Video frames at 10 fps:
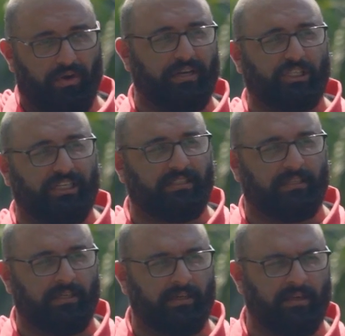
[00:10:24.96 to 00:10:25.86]
oranges,
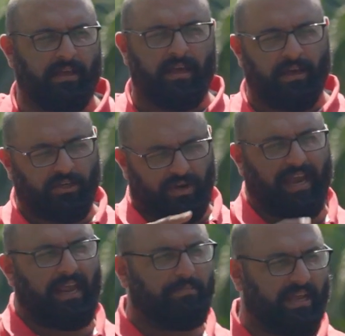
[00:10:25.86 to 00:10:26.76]

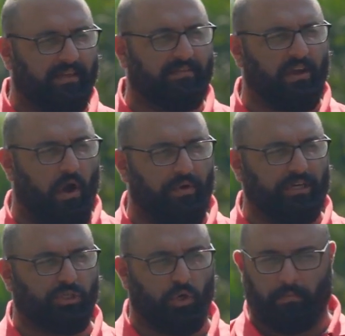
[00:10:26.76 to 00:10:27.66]
tonight I'm taking the
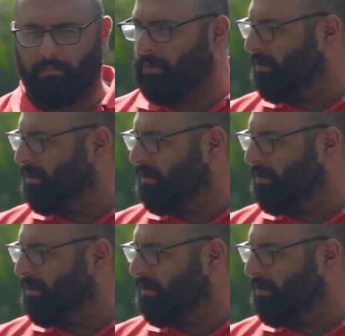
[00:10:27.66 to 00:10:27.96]
orange home.